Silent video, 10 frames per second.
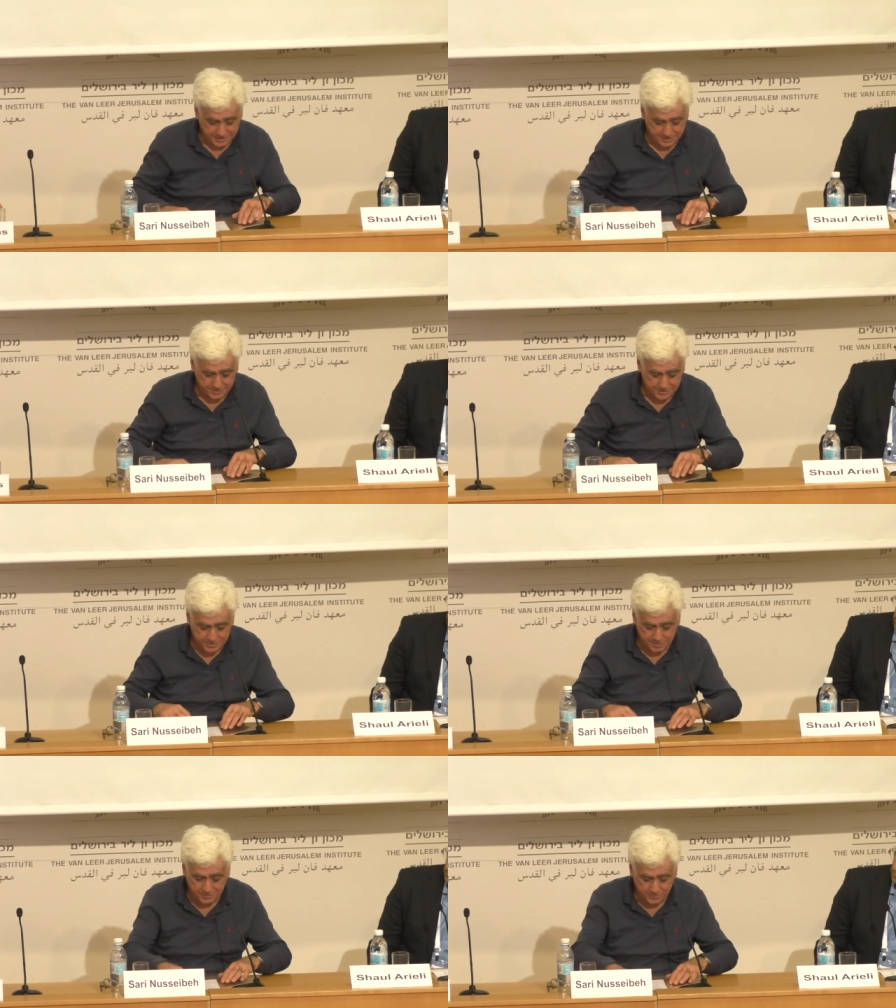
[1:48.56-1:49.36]
taken the
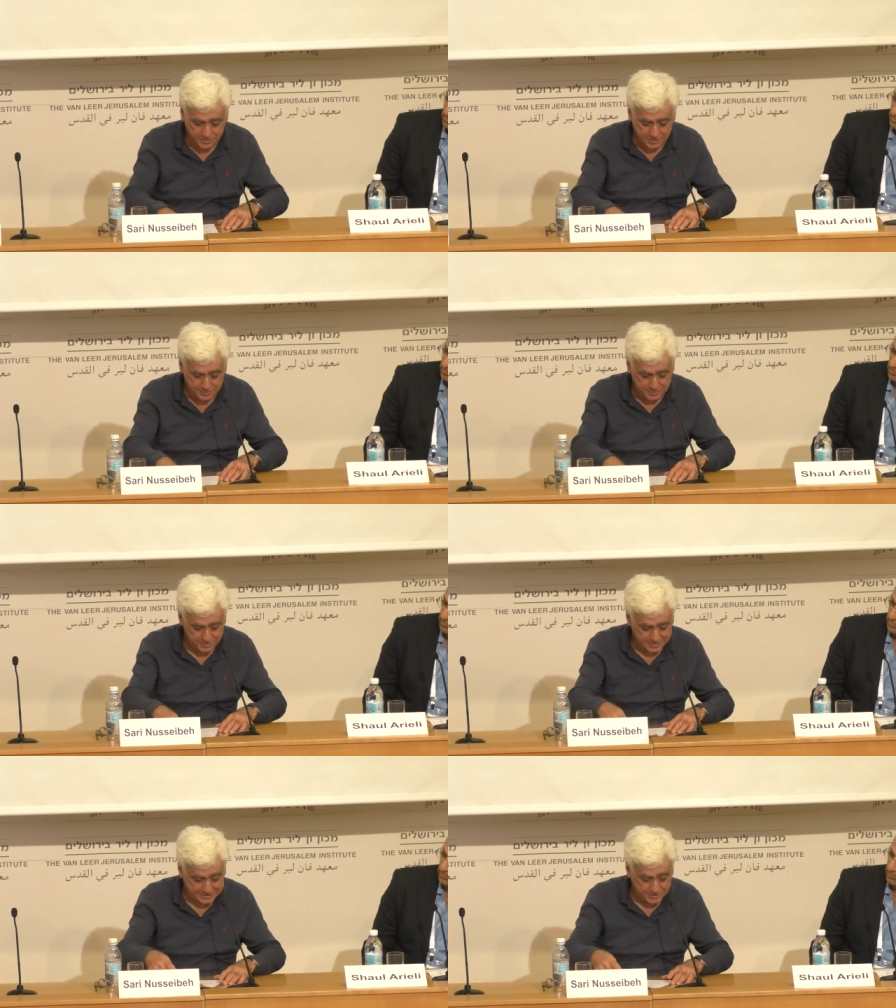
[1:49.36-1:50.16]
trouble to come
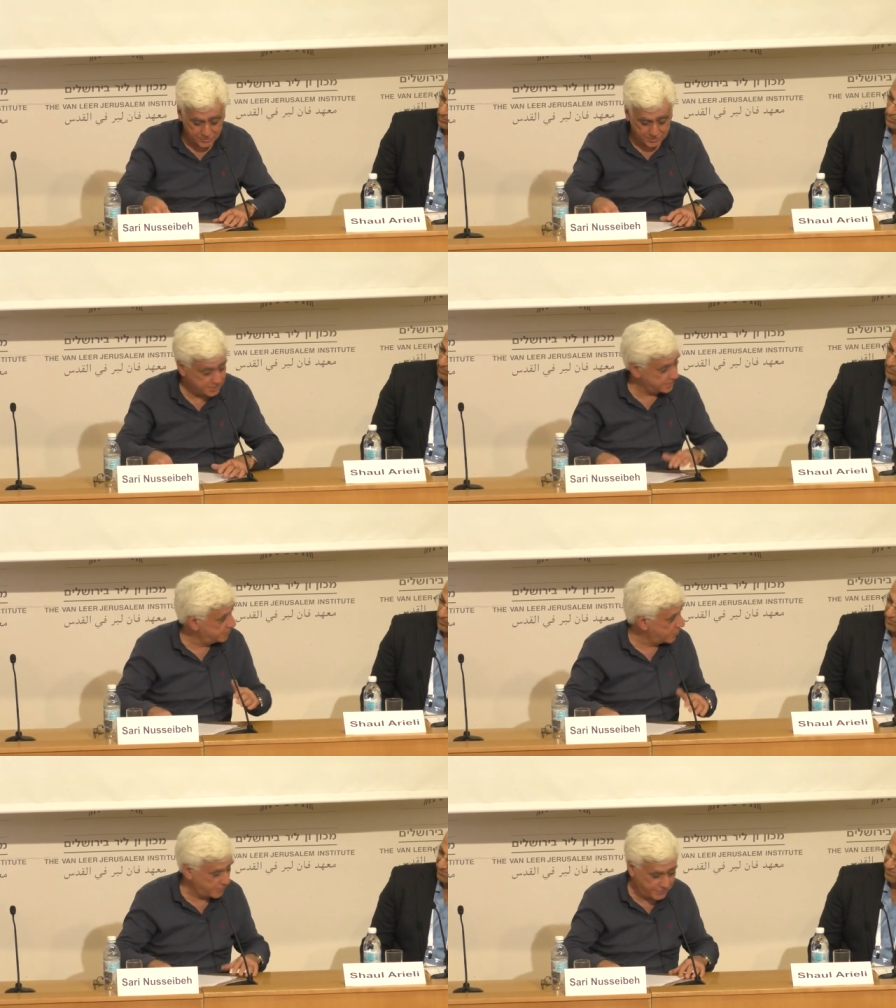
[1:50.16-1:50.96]
and listen to us,
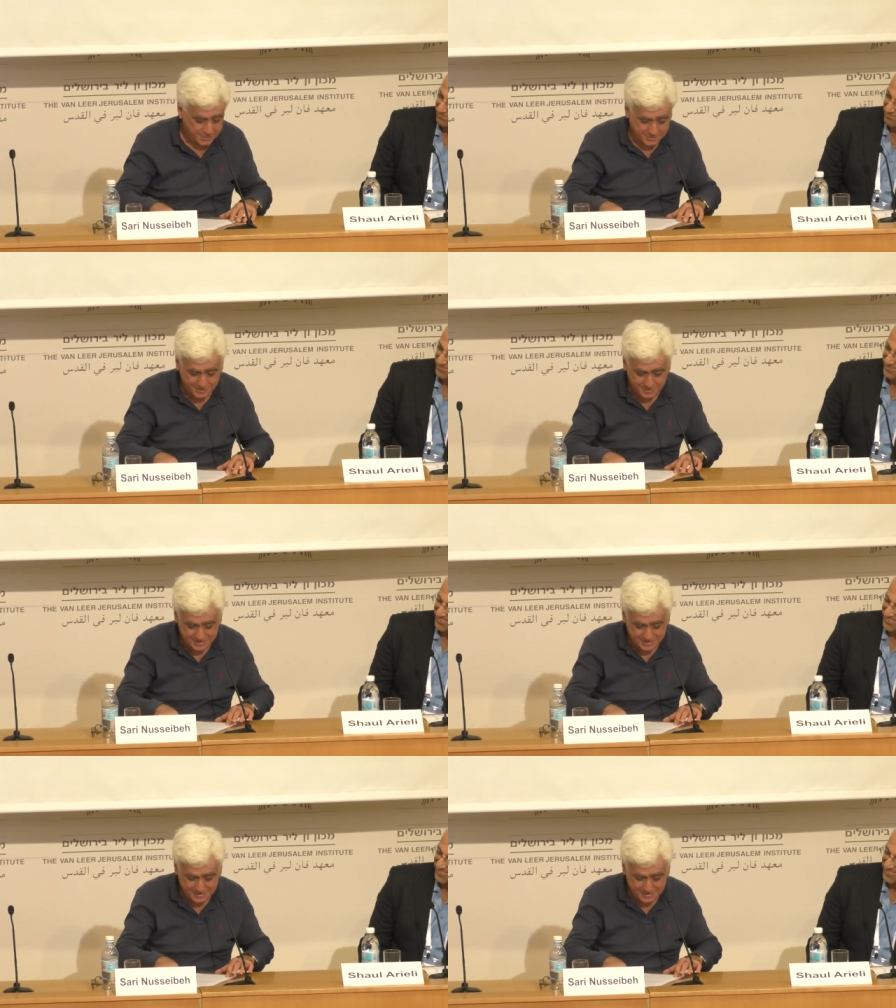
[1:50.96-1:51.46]
both of us.